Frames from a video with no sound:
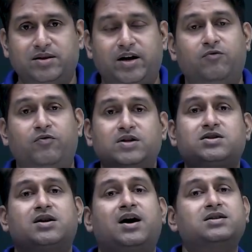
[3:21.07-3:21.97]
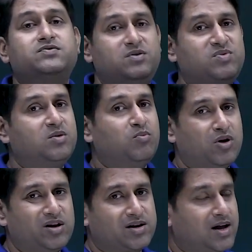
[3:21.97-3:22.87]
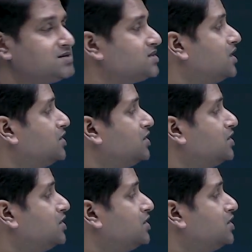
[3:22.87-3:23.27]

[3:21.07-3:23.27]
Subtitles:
that which class will be the model class.